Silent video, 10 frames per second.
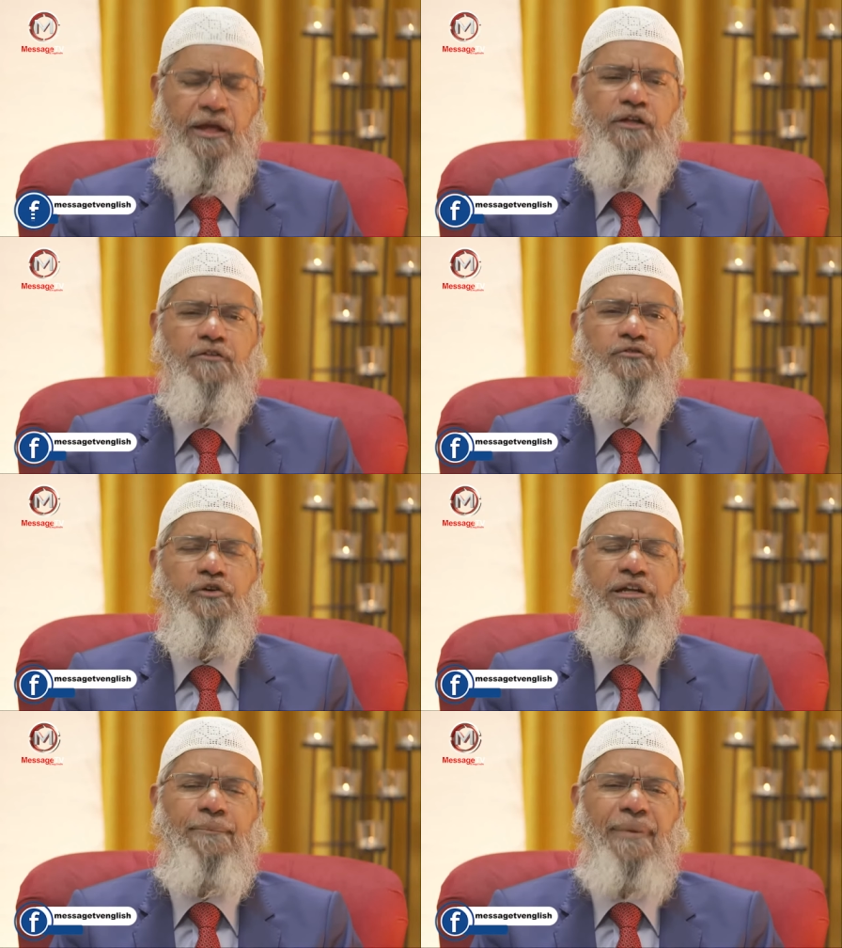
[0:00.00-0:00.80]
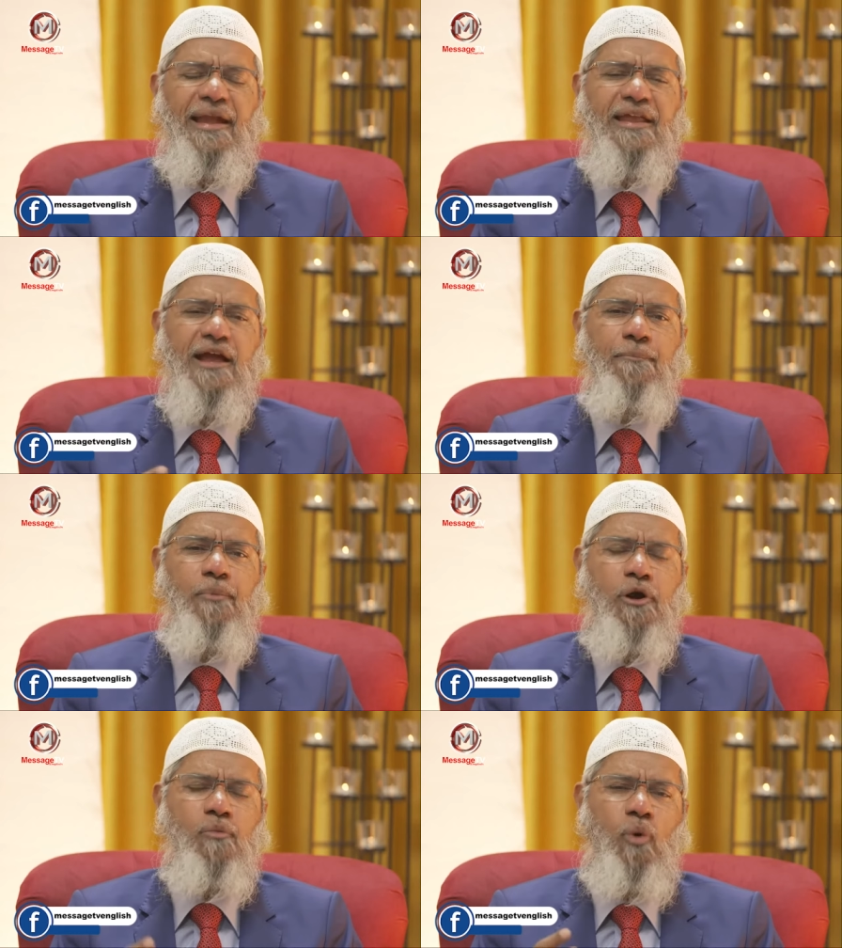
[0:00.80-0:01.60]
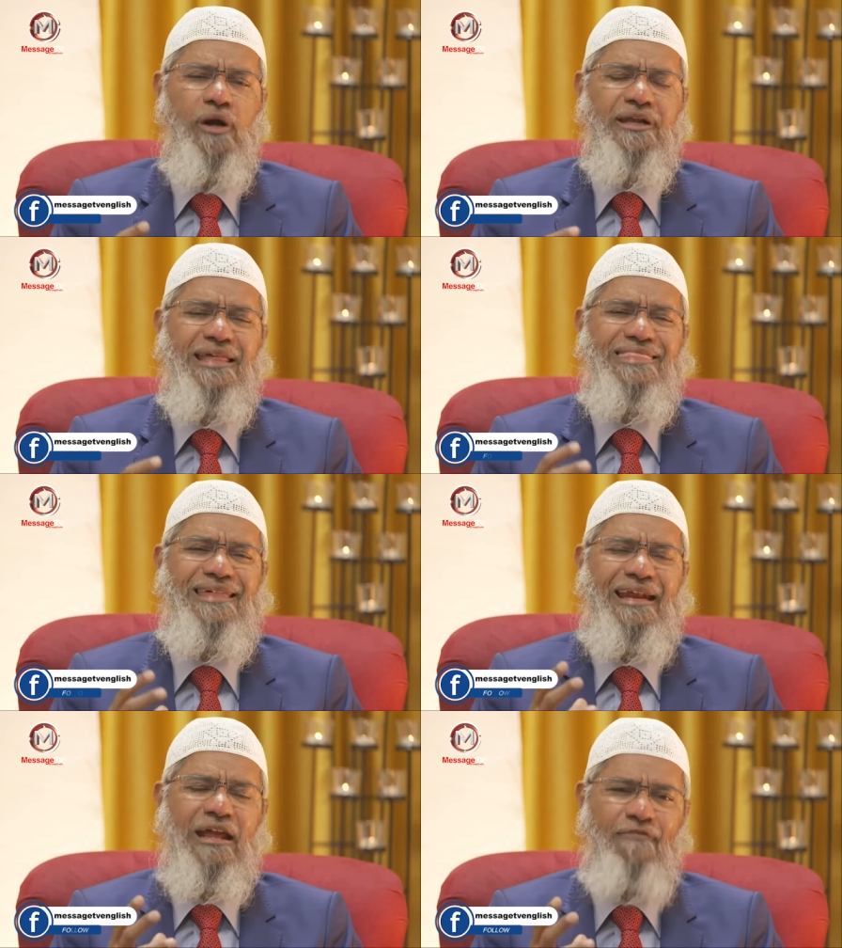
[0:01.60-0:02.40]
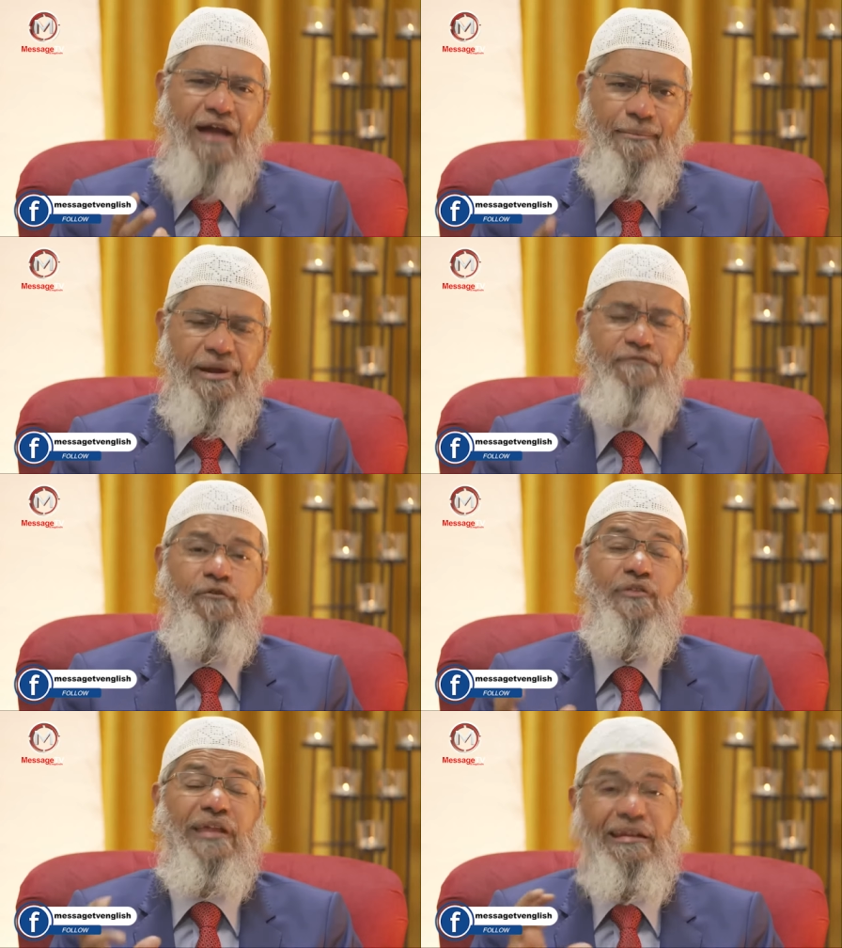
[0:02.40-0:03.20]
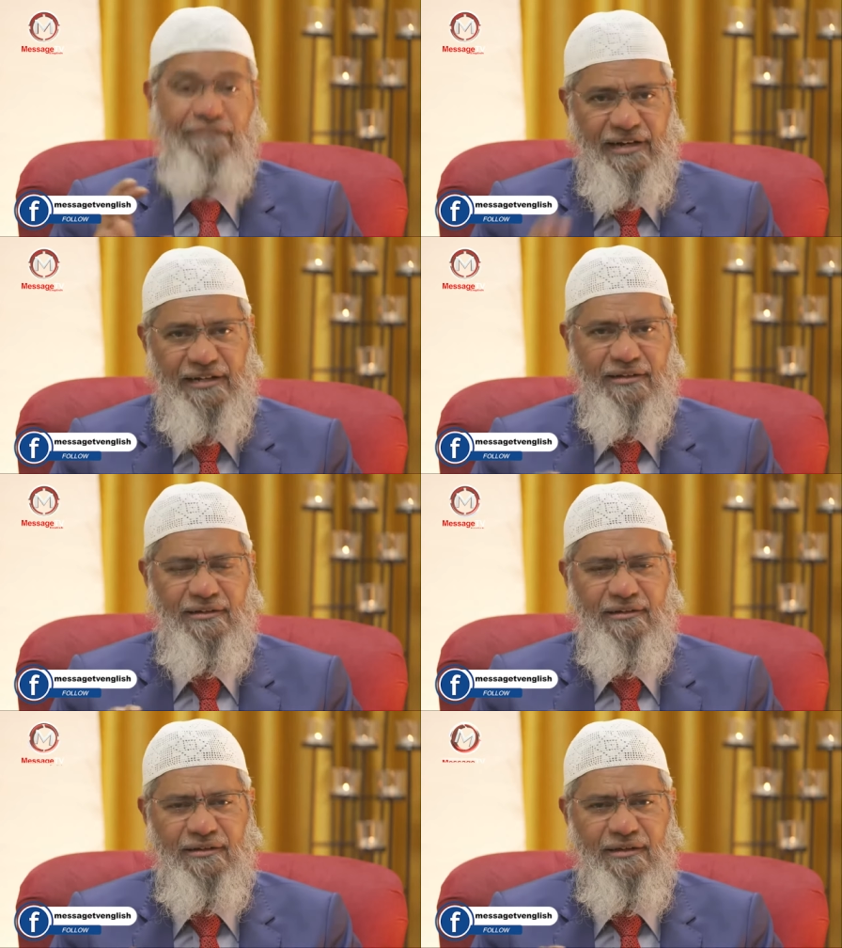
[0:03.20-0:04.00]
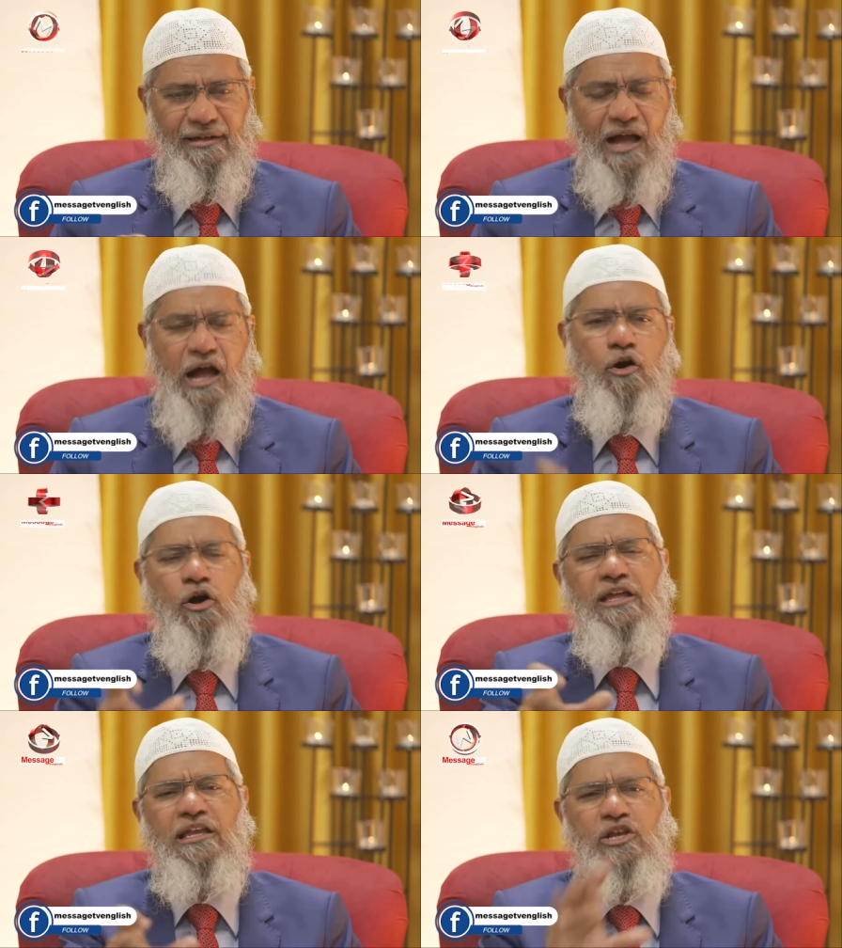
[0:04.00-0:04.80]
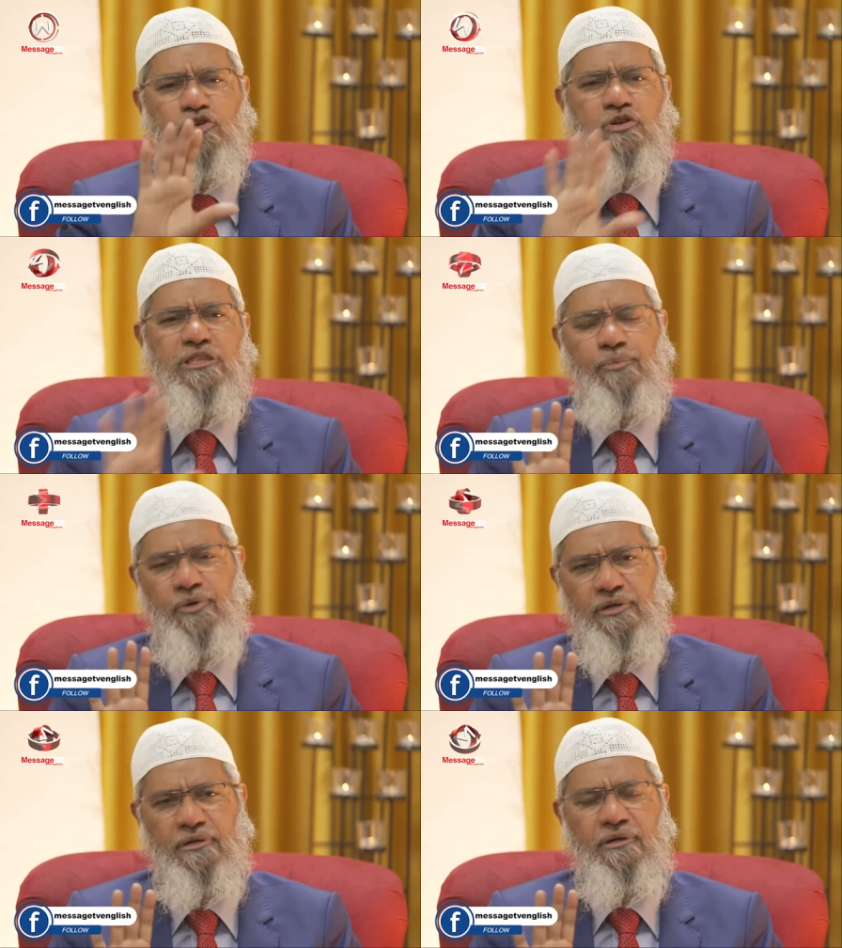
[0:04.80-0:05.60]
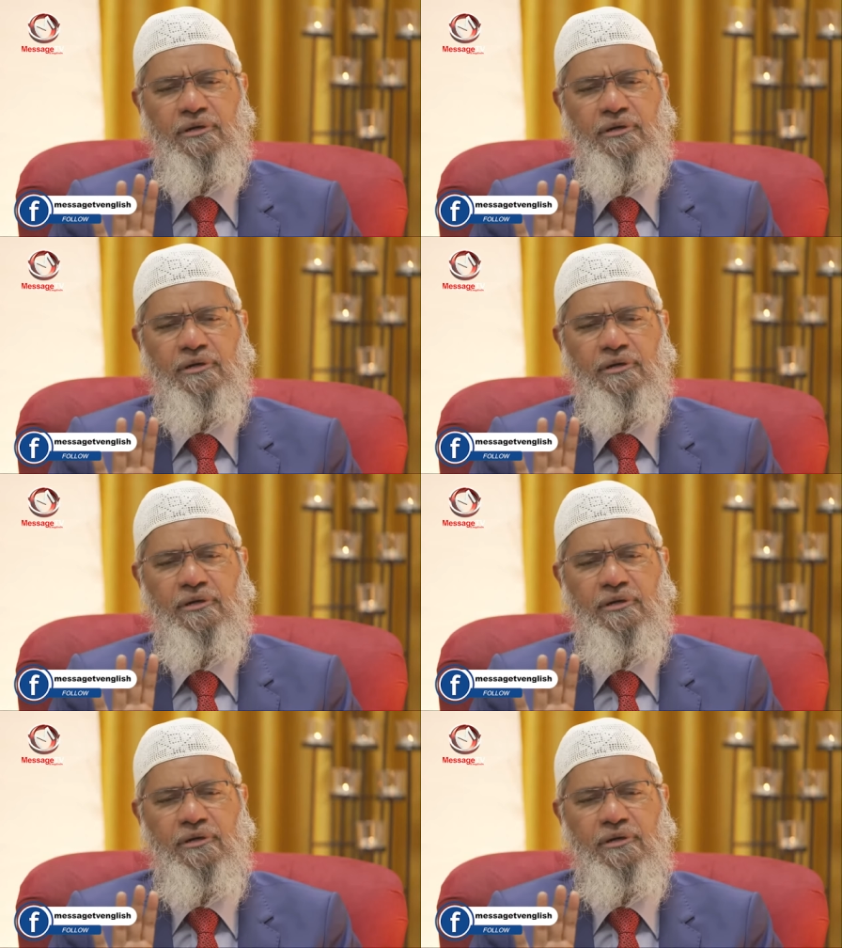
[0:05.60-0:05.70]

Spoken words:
So depending upon what is the requirement for the revert, accordingly should support.